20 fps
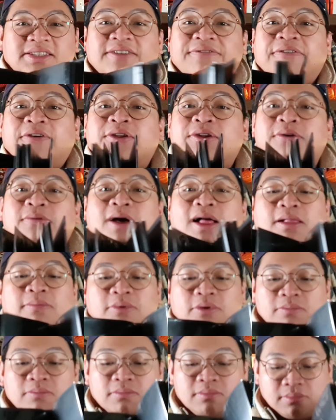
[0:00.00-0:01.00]
photo
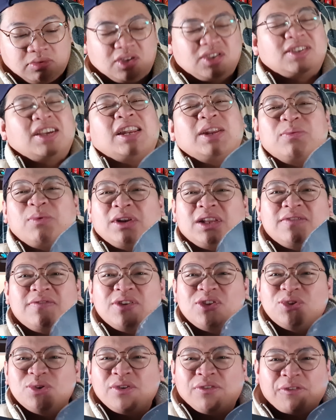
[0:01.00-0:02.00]
album. Does anyone
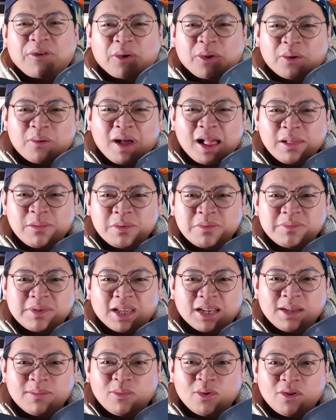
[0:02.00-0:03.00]
even do photo albums
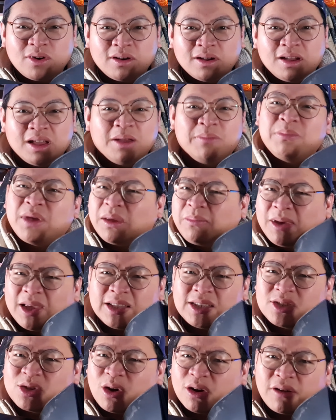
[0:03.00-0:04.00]
anymore? Maybe
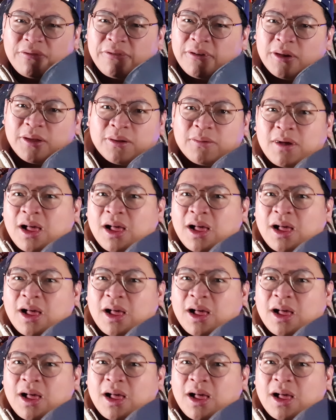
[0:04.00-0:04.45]
it's not a photo